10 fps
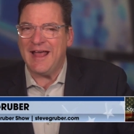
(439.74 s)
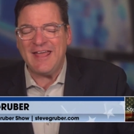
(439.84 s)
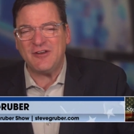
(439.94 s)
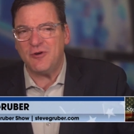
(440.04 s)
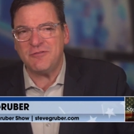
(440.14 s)
I
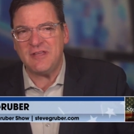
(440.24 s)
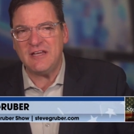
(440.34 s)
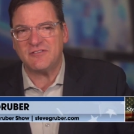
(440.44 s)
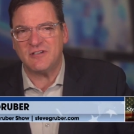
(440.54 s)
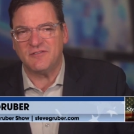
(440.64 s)
don't think
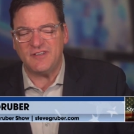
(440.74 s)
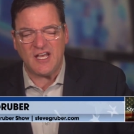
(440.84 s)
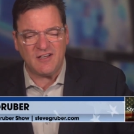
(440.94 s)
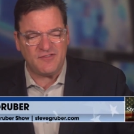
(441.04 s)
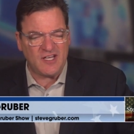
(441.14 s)
so. We
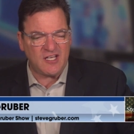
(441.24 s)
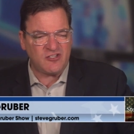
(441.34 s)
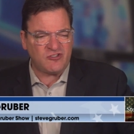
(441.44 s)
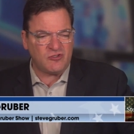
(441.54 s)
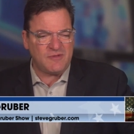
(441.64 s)
have ways
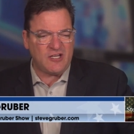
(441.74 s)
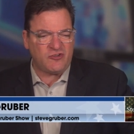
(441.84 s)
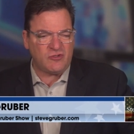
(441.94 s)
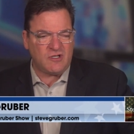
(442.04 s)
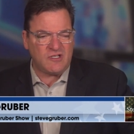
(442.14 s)
to make
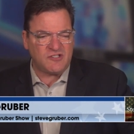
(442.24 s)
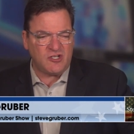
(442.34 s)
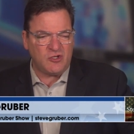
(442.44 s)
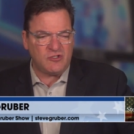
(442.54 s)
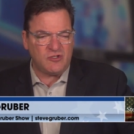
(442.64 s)
sure that
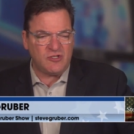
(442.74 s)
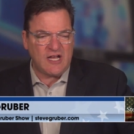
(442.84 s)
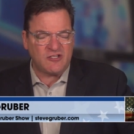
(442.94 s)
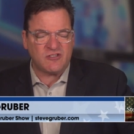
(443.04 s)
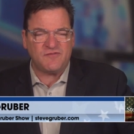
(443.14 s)
you do
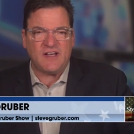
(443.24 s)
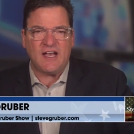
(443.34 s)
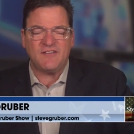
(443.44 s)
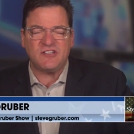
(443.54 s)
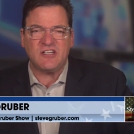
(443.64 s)
not
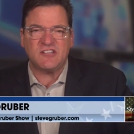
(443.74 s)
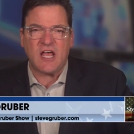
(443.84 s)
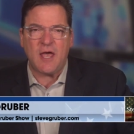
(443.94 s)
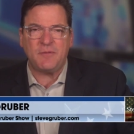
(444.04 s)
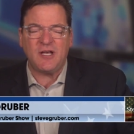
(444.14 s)
survive the
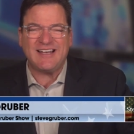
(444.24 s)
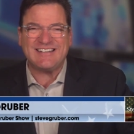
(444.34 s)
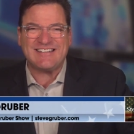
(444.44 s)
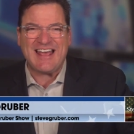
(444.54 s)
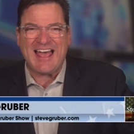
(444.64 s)
cyber
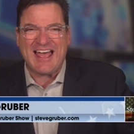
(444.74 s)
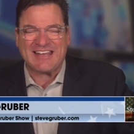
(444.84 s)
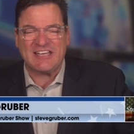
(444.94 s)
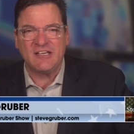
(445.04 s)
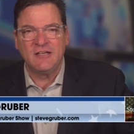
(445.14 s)

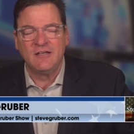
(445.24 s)
attack.